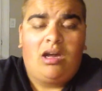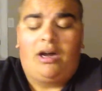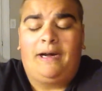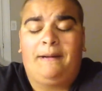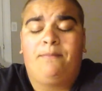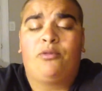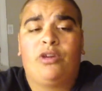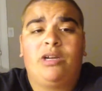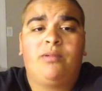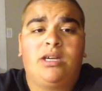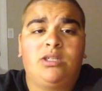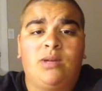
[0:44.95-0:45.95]
um, pretty
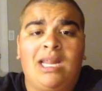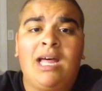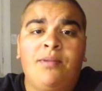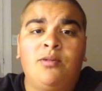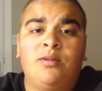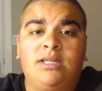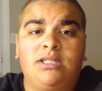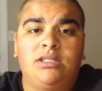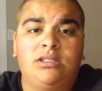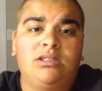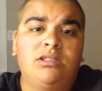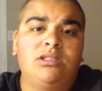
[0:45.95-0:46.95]
much what happened
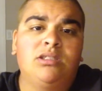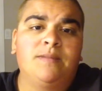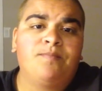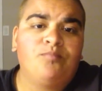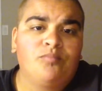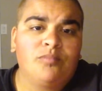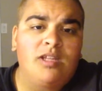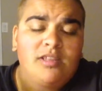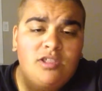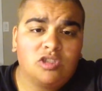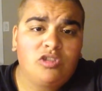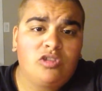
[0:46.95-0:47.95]
was
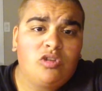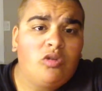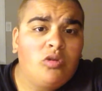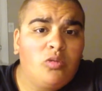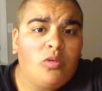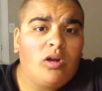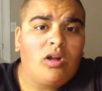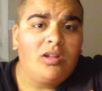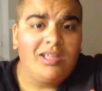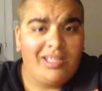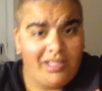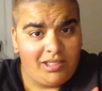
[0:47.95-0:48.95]

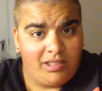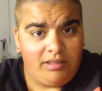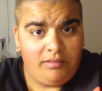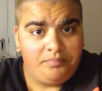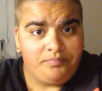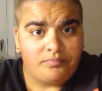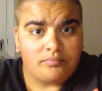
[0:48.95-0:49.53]
Stonewall Inn.